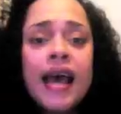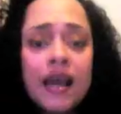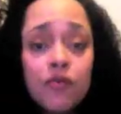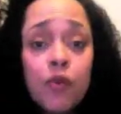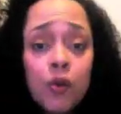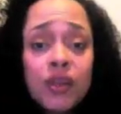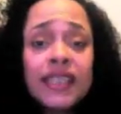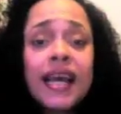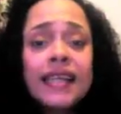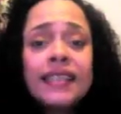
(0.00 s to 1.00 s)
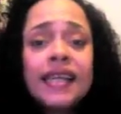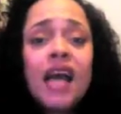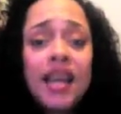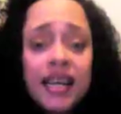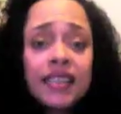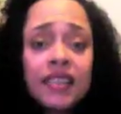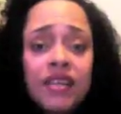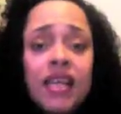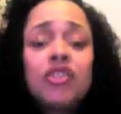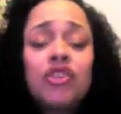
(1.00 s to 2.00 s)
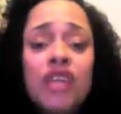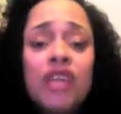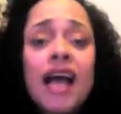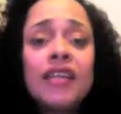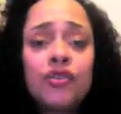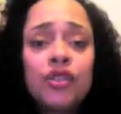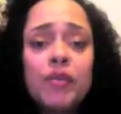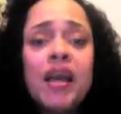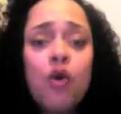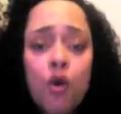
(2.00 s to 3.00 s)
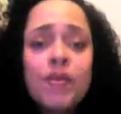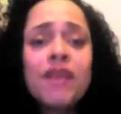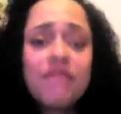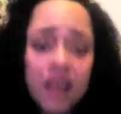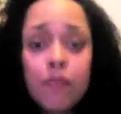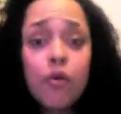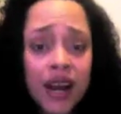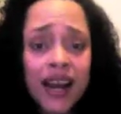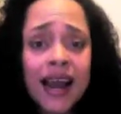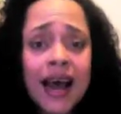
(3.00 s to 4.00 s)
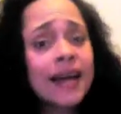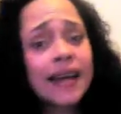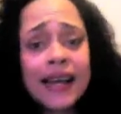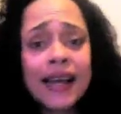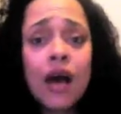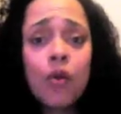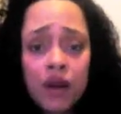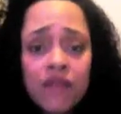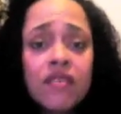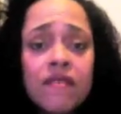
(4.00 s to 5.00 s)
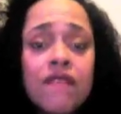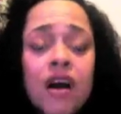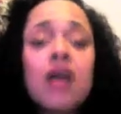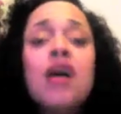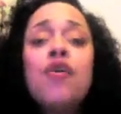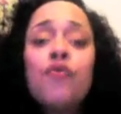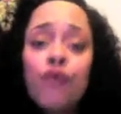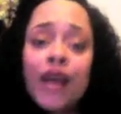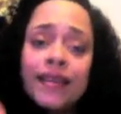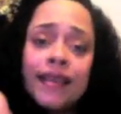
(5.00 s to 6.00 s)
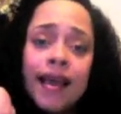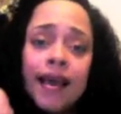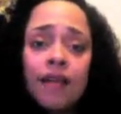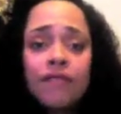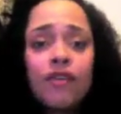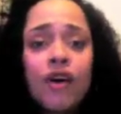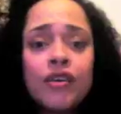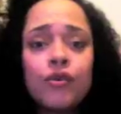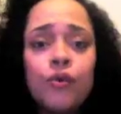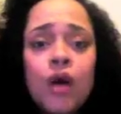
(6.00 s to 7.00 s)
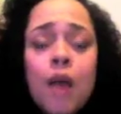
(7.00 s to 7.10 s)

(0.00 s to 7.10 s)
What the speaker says: And if you want to waste your energy on negativity and turn your eyes towards me and call me a fucking morena, a gringa, whatever the fuck, right there for you.